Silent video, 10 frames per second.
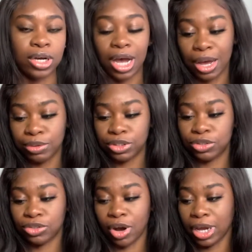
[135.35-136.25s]
I was
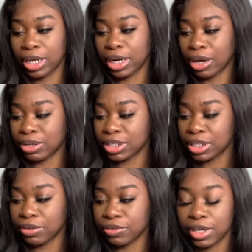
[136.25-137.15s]
trying it out and
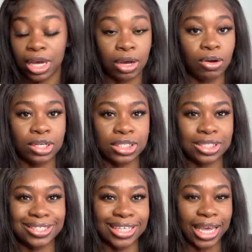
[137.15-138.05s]
stuff, and I
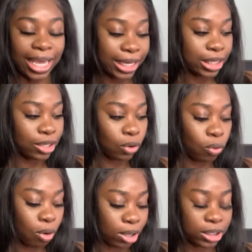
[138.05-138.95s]
honestly hated the
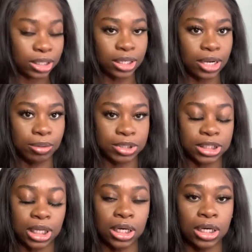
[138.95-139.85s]
quality, and I'm just I